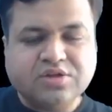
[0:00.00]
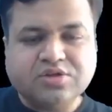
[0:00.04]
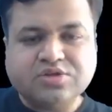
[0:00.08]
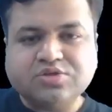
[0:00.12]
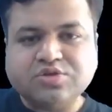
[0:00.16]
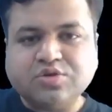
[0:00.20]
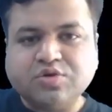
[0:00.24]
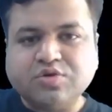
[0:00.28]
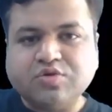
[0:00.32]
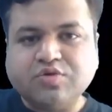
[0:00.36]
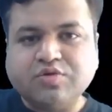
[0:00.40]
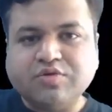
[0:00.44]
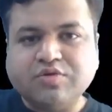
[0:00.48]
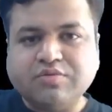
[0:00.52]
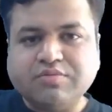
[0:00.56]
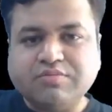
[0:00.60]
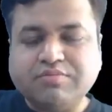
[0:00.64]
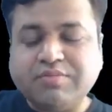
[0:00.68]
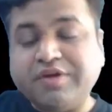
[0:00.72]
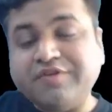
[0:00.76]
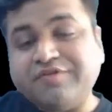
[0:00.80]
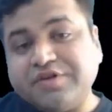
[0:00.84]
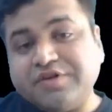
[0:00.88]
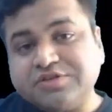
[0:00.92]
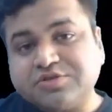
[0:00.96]
So
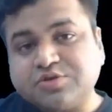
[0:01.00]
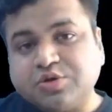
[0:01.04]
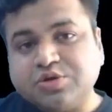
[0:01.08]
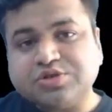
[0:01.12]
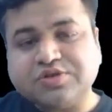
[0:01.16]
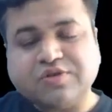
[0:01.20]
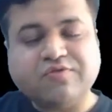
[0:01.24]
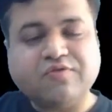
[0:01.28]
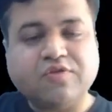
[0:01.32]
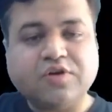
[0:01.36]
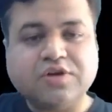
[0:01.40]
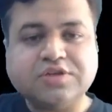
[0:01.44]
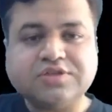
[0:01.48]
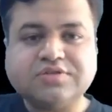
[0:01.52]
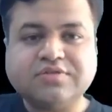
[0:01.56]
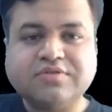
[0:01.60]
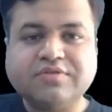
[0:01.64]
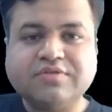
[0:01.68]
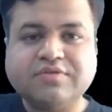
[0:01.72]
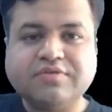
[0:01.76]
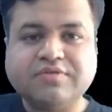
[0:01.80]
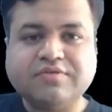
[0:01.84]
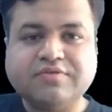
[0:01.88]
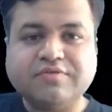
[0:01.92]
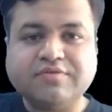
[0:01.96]
my first question was
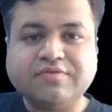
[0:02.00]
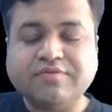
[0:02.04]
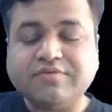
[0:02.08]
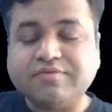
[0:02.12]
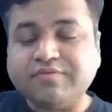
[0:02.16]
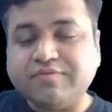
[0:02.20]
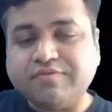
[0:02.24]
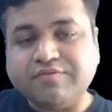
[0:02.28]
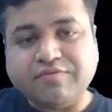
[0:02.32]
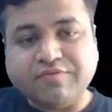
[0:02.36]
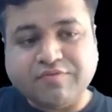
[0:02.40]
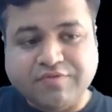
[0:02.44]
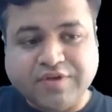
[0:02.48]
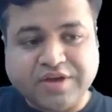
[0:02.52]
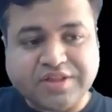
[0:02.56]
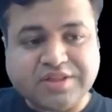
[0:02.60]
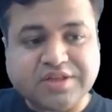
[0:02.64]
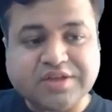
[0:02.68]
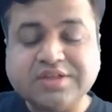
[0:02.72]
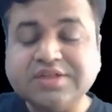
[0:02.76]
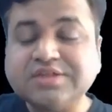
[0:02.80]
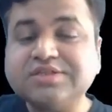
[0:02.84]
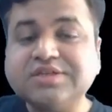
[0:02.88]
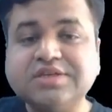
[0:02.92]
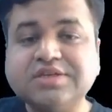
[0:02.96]
whether
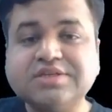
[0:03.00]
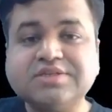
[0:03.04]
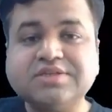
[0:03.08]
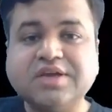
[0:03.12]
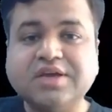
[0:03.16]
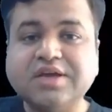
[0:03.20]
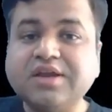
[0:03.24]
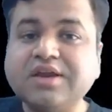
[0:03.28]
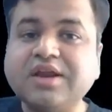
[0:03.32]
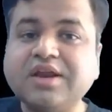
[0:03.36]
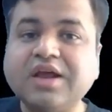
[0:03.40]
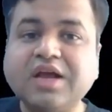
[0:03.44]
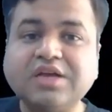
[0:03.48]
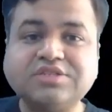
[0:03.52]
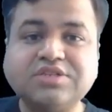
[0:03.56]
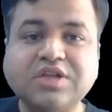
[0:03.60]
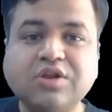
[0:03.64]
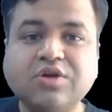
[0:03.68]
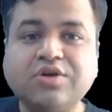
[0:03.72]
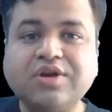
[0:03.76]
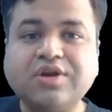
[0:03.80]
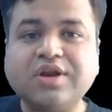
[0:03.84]
this is irrational or